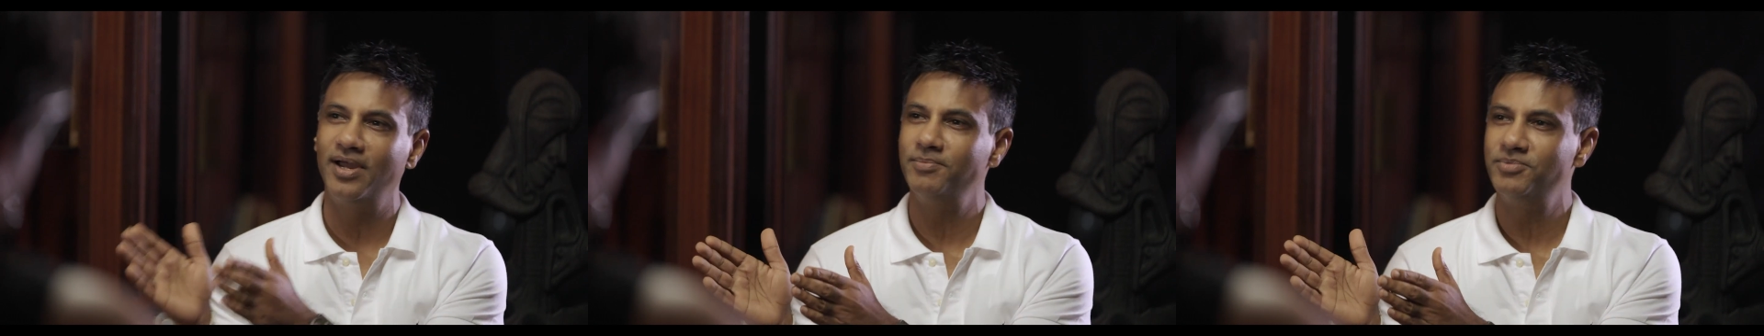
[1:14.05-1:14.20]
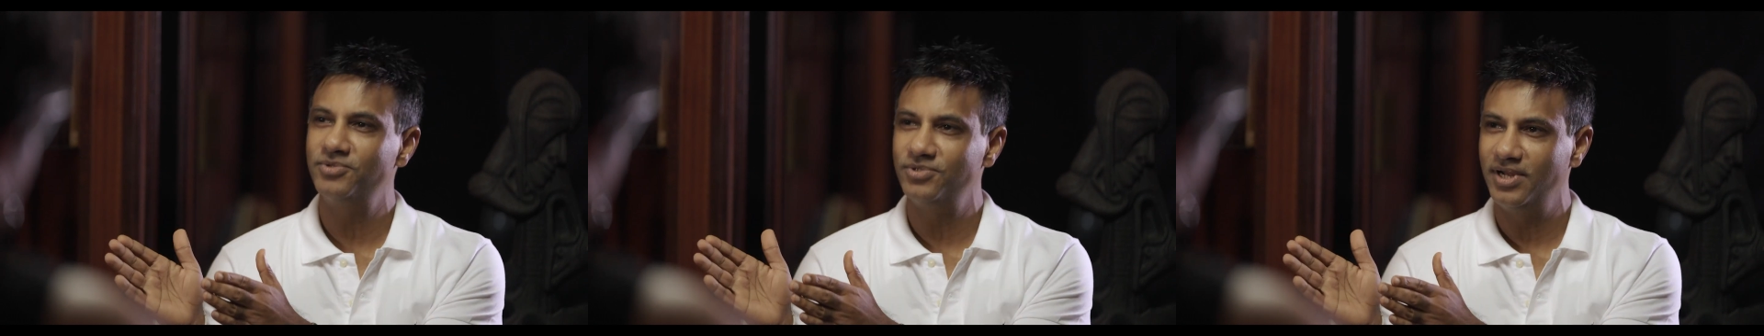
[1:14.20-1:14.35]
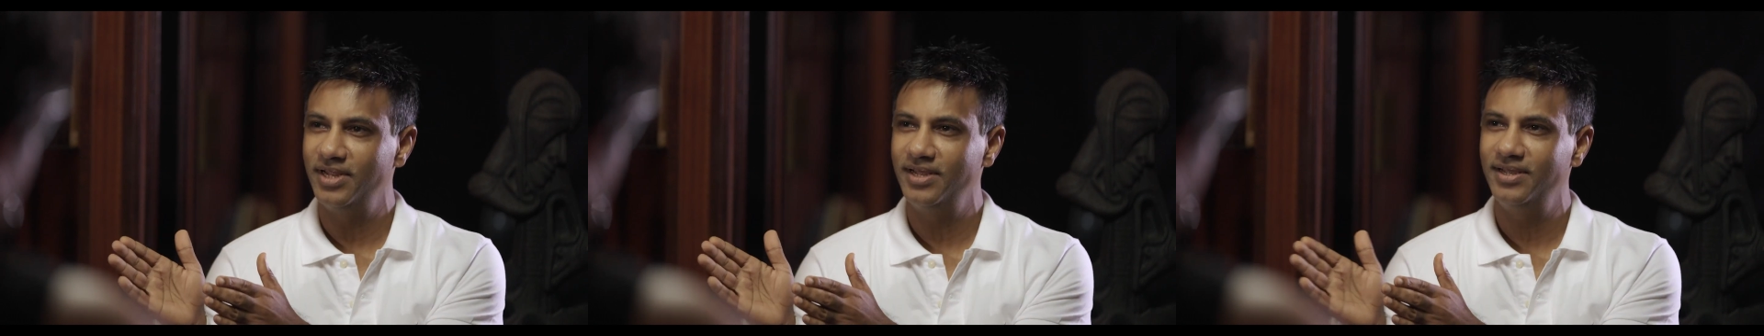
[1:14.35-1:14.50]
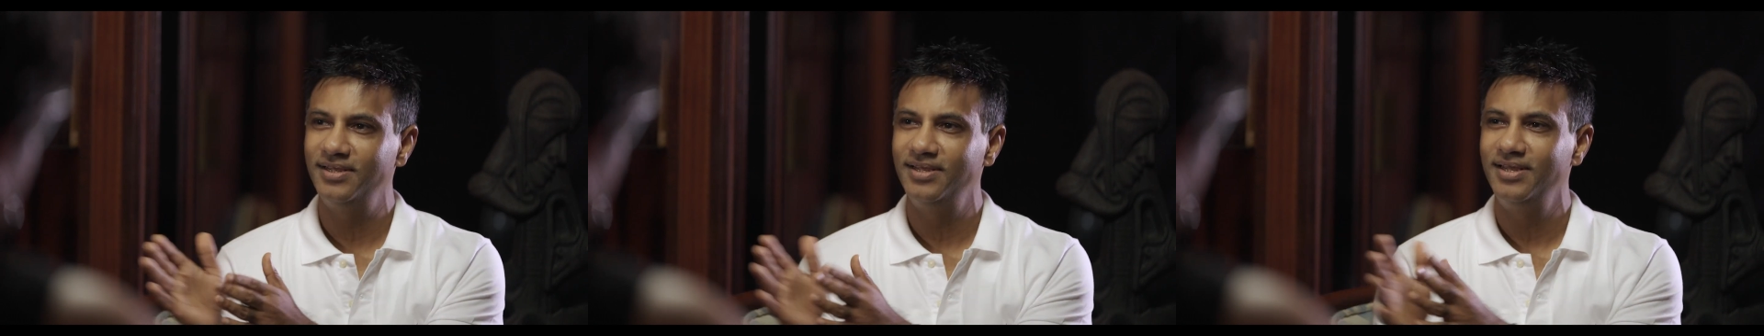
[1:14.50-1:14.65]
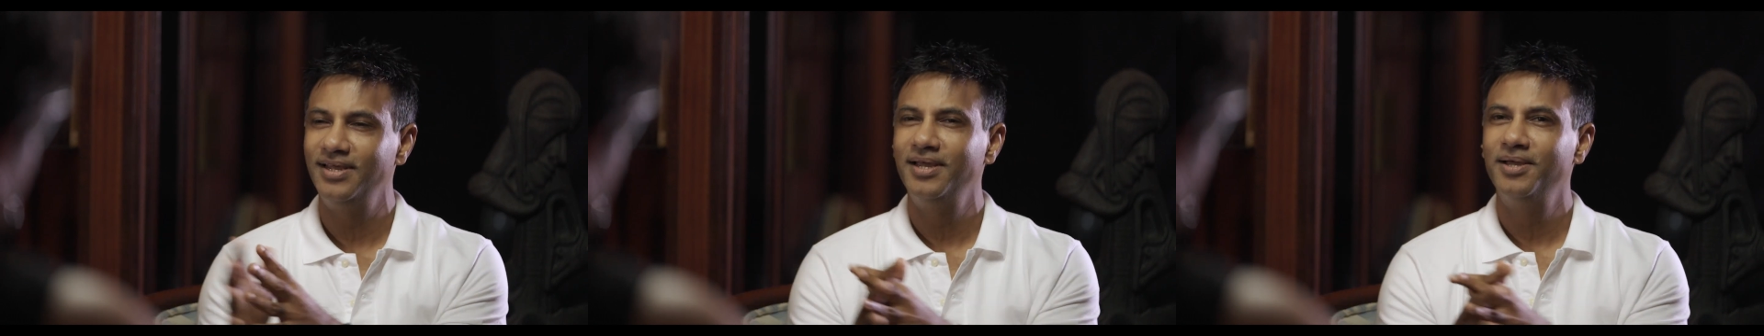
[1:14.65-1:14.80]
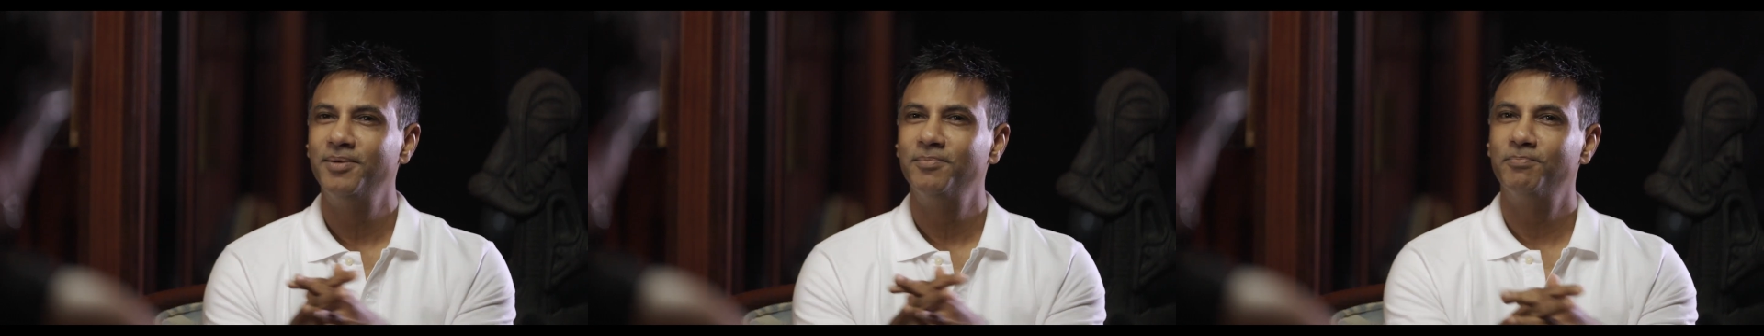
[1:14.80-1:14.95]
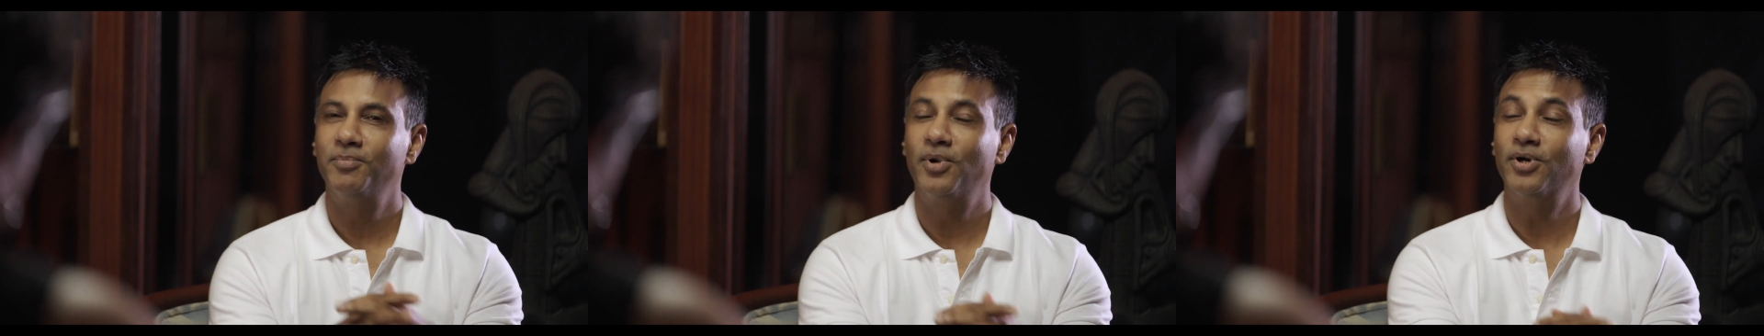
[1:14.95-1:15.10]
I am today,
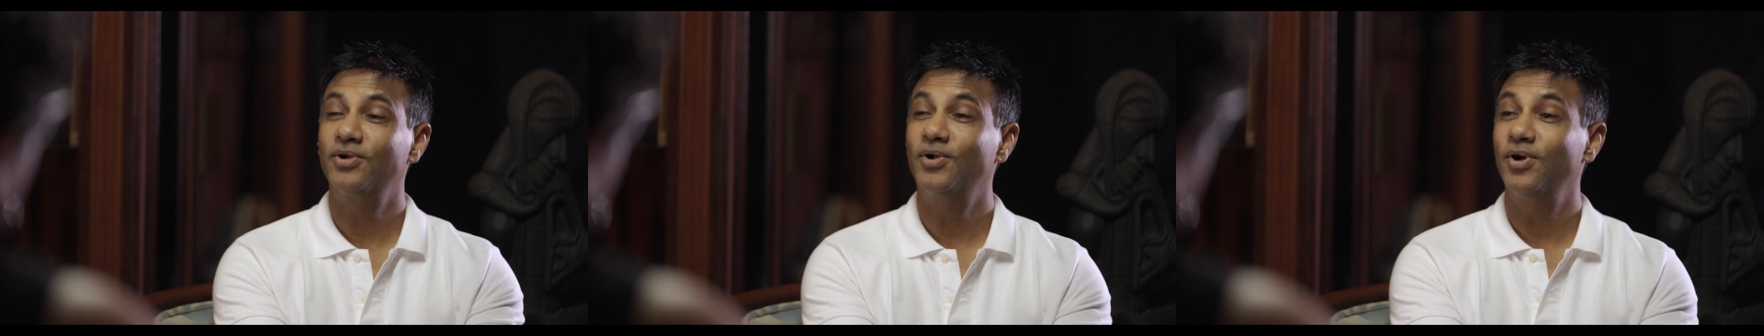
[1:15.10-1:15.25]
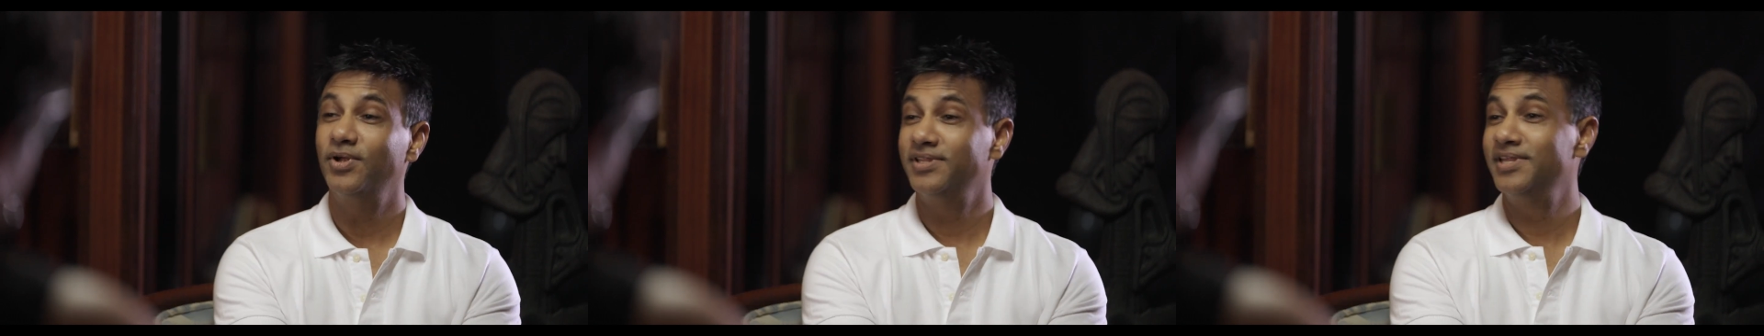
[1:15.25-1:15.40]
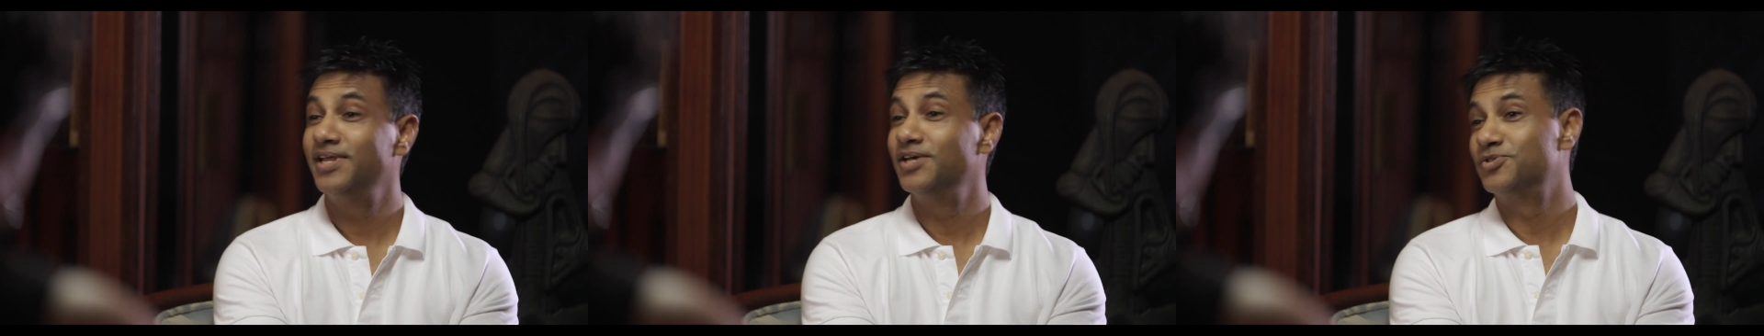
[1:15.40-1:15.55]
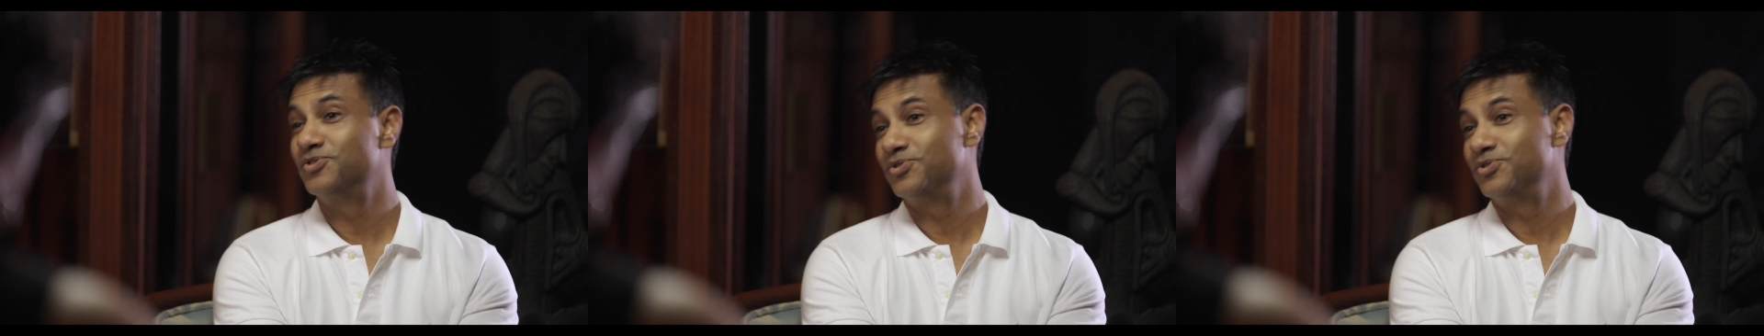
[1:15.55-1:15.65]
but got there